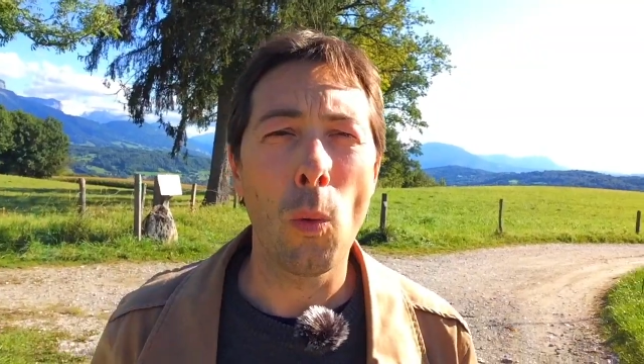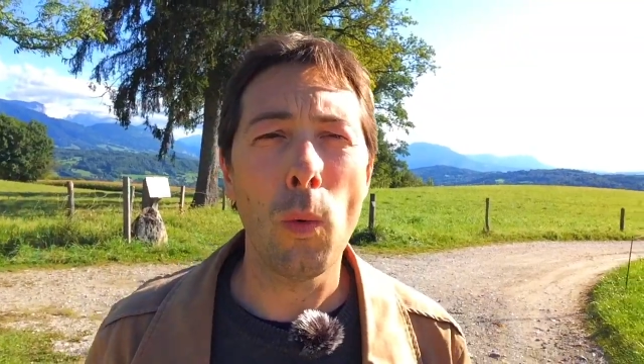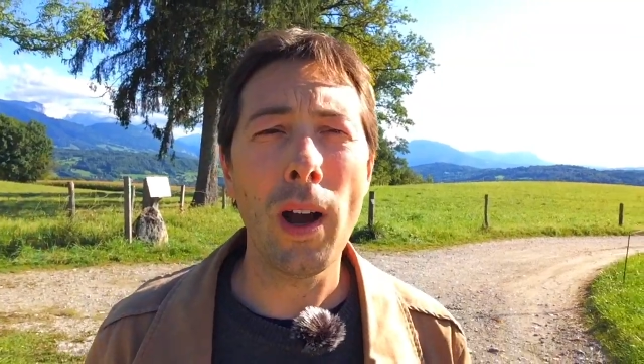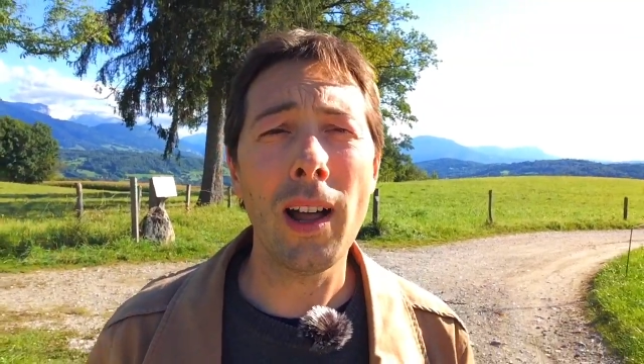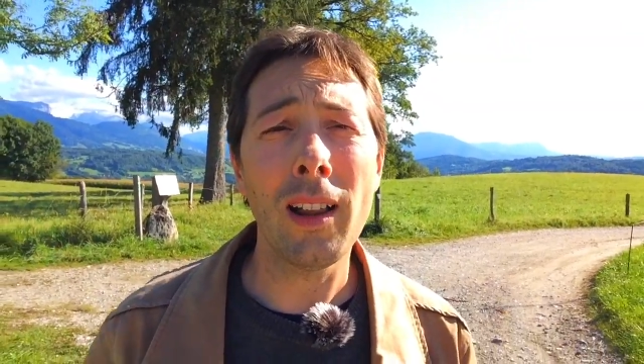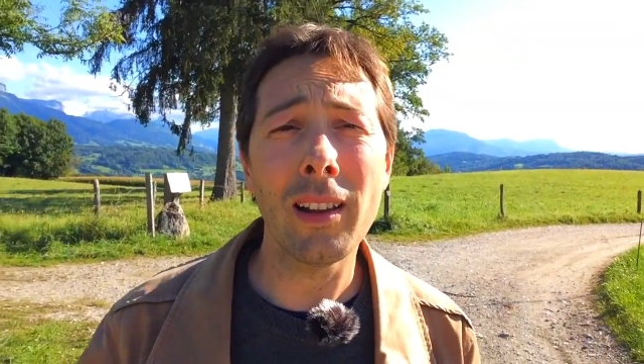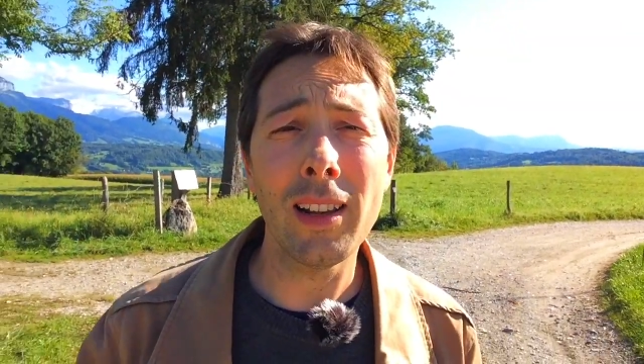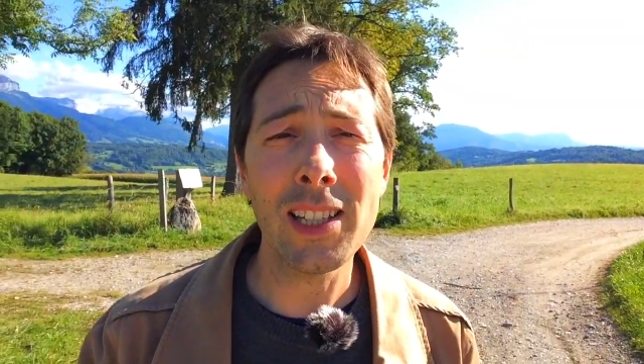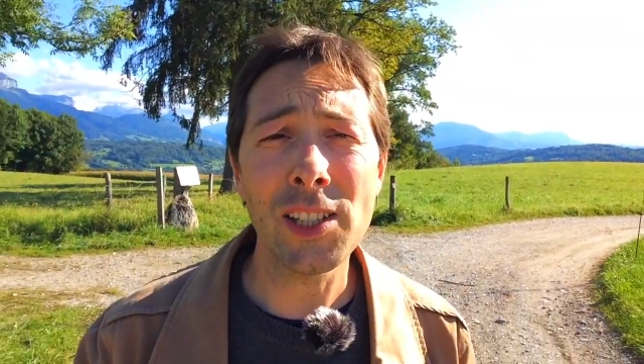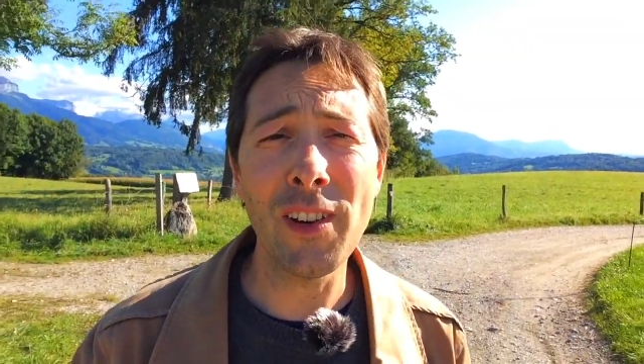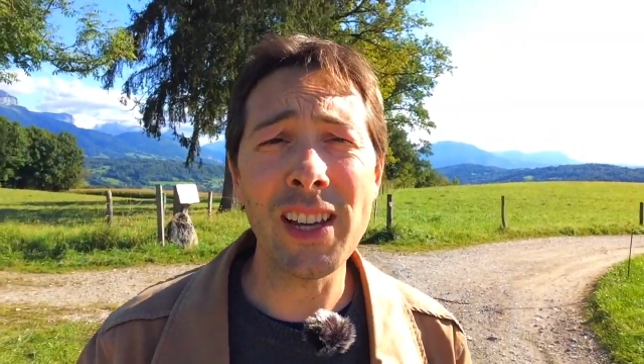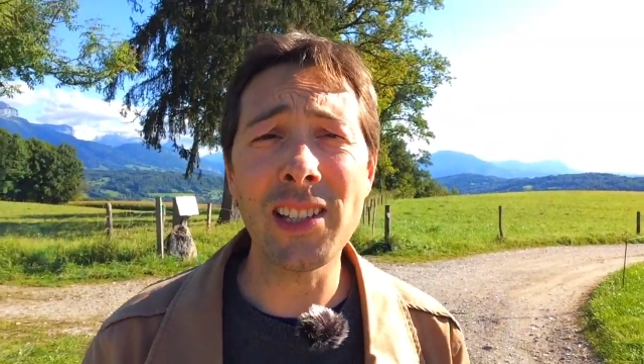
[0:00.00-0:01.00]
Well,
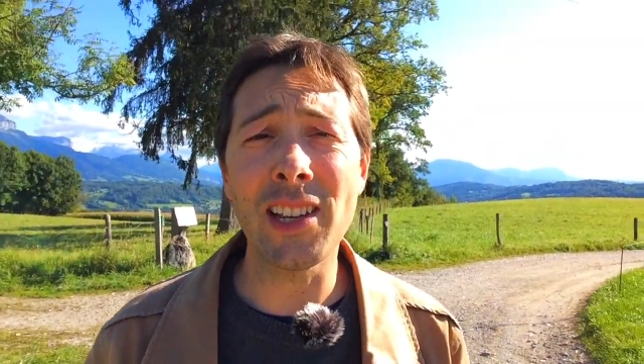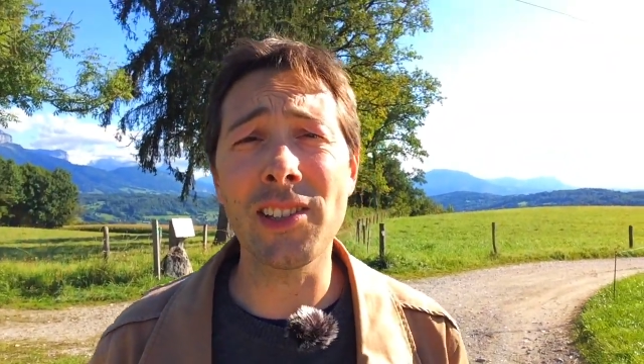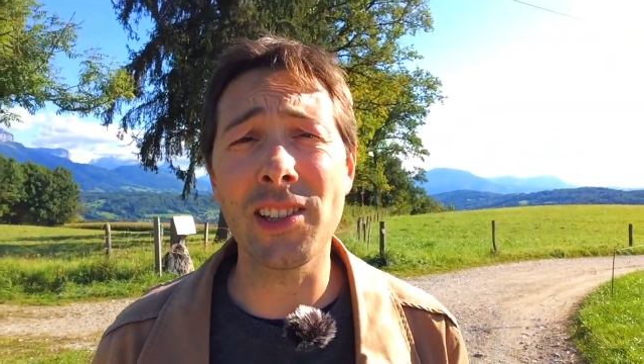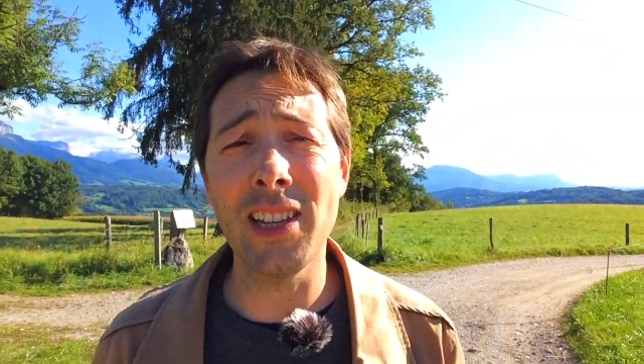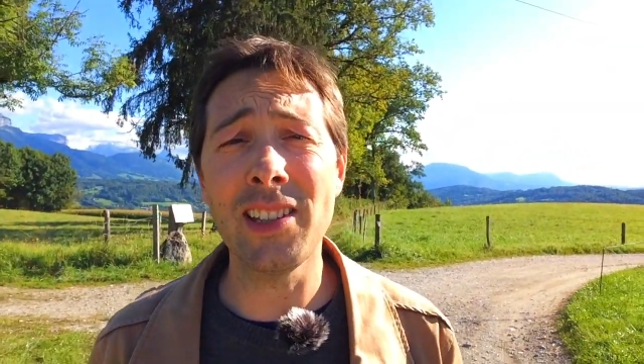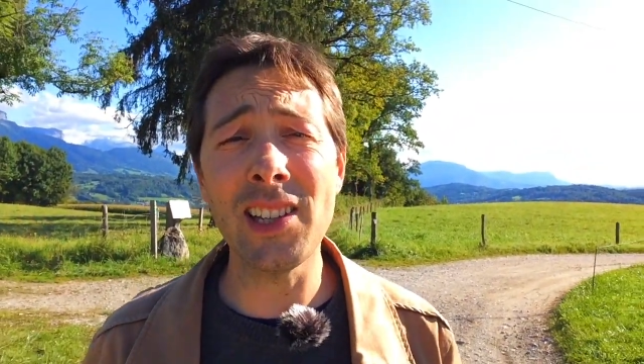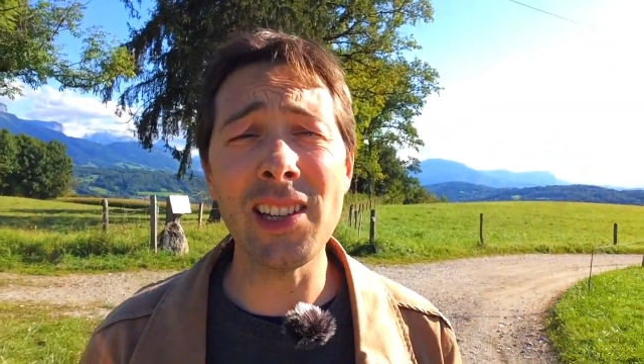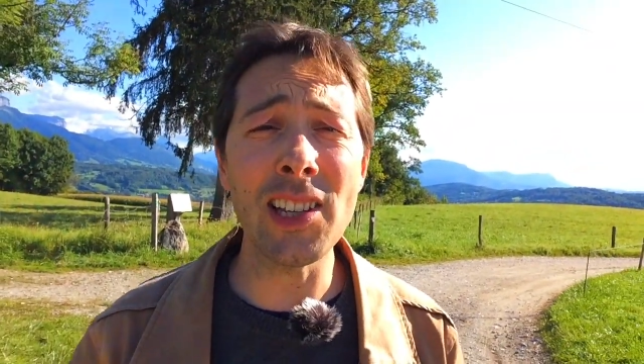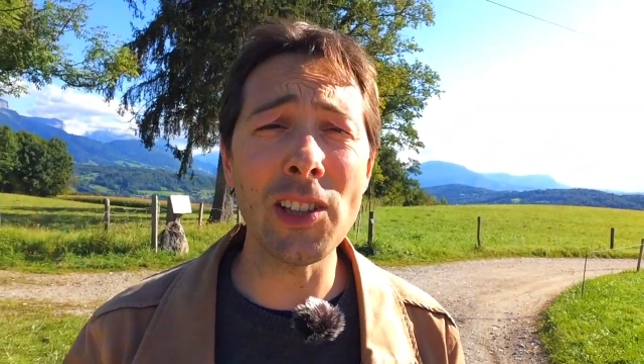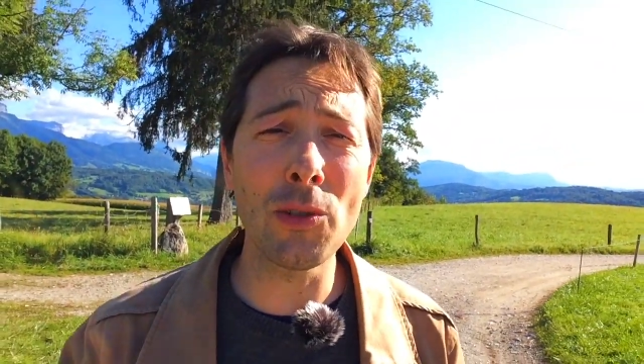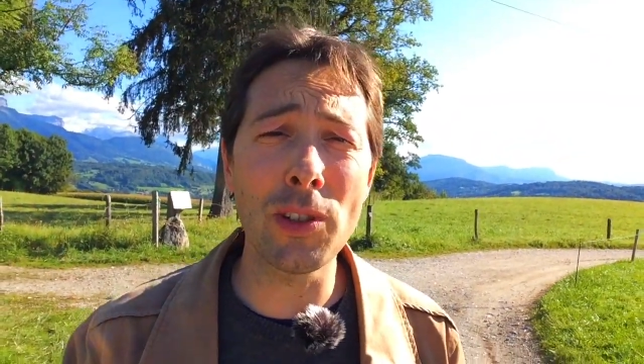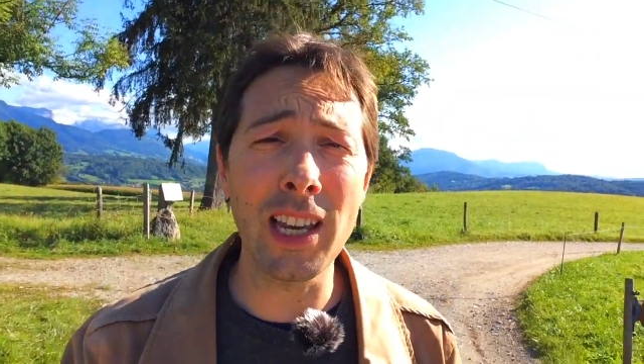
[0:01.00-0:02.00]
let's face it, it's
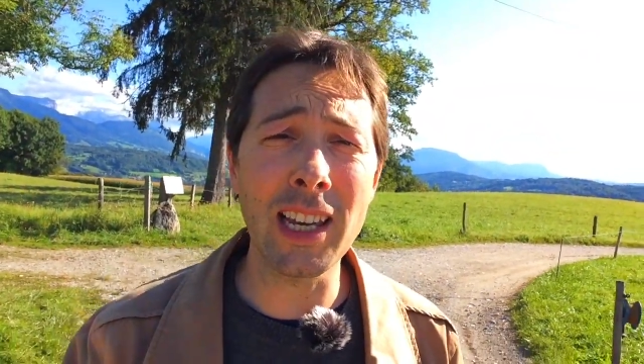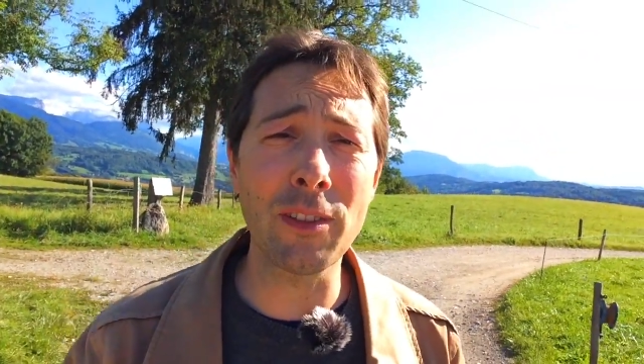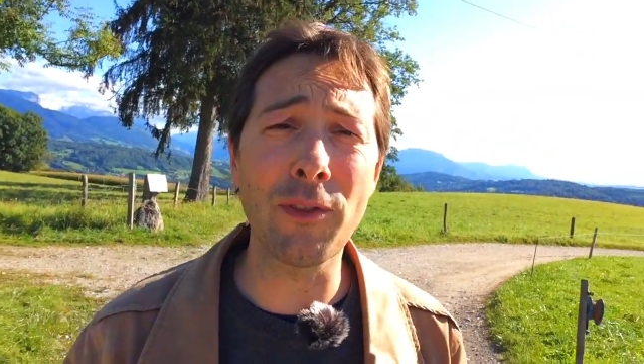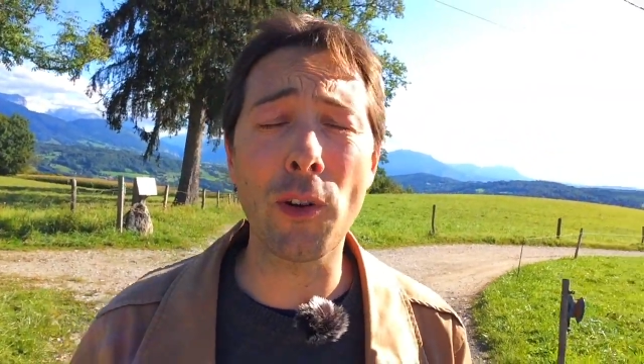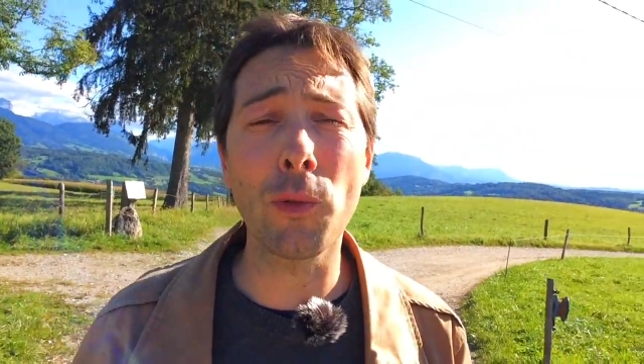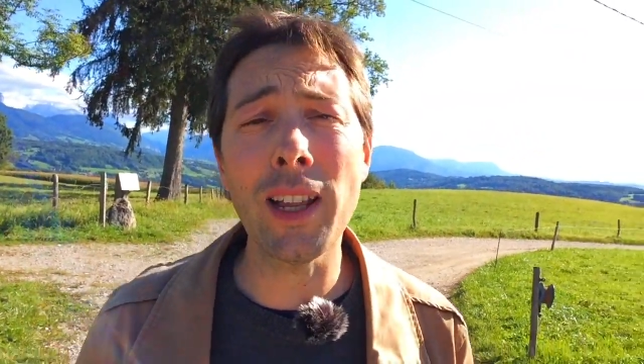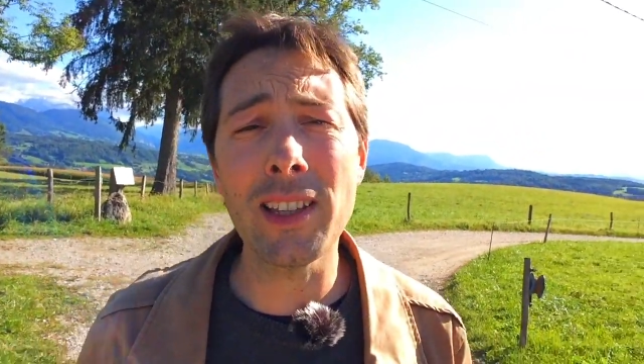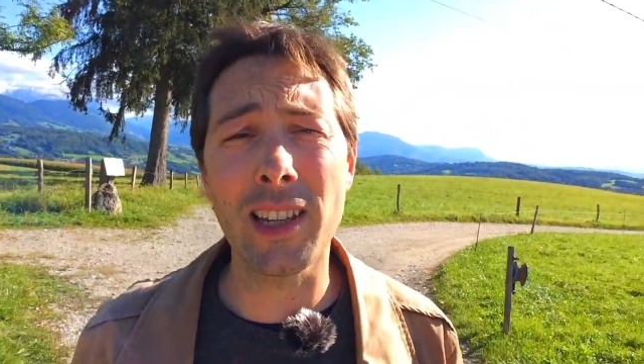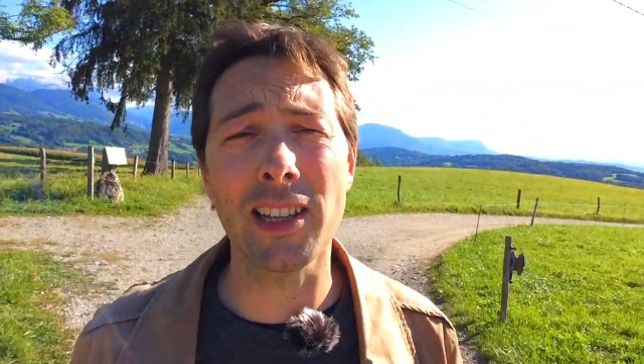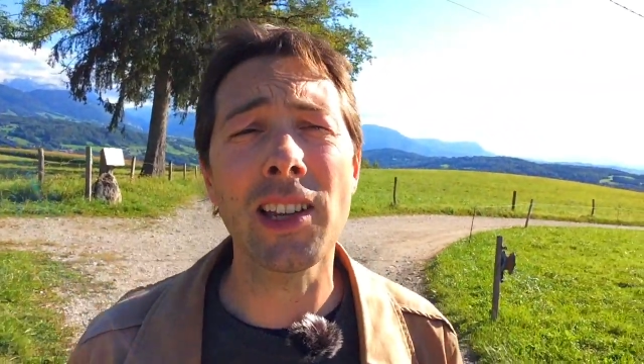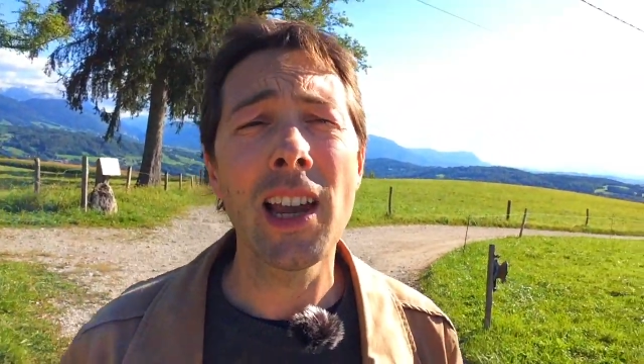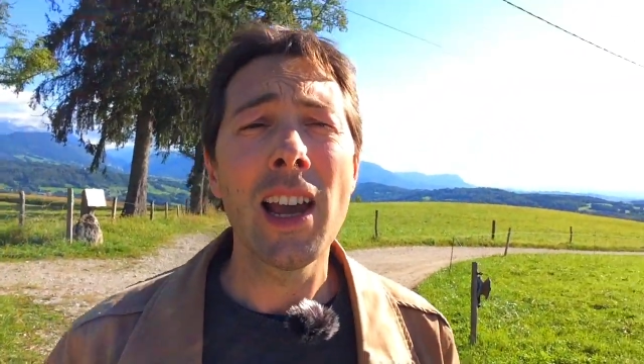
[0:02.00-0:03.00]
easy to take it for
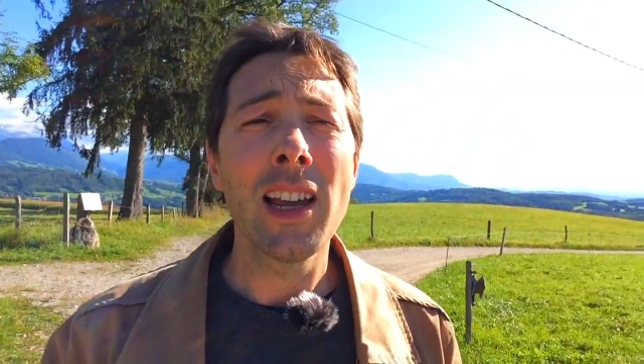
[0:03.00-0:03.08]
granted